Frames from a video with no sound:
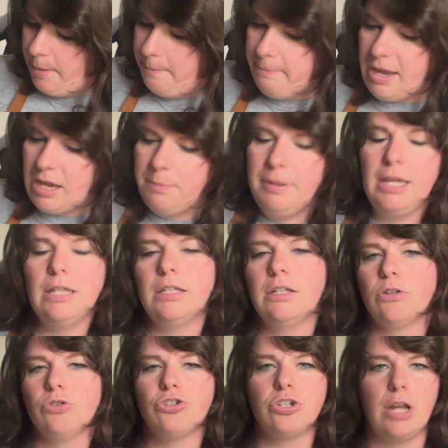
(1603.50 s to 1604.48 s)
Maybe a
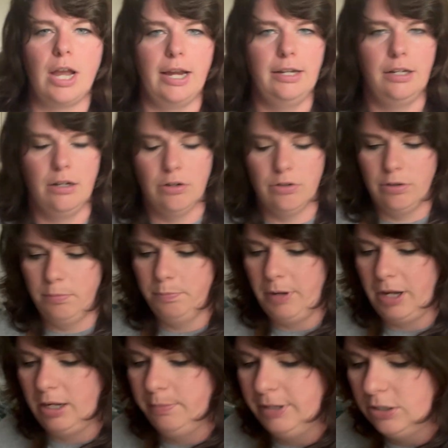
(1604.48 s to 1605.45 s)
little shinier than
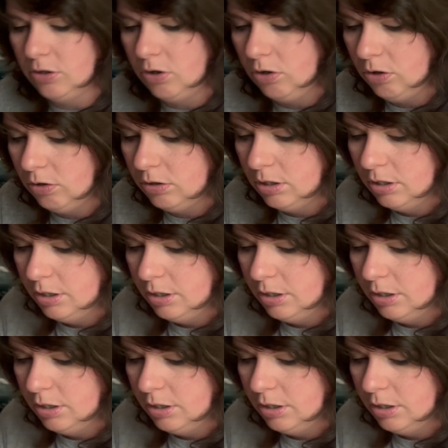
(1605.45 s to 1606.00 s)
Baby Doll,